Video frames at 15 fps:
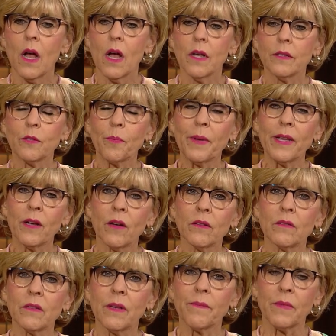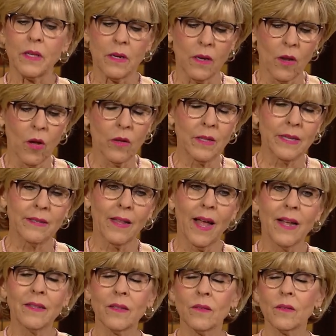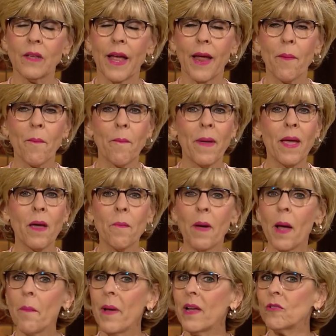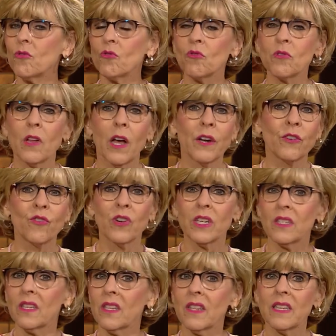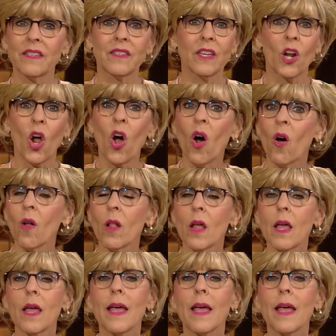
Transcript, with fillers: uh, speak on something along these lines and say, "Man, my pastor's not addressing this at all."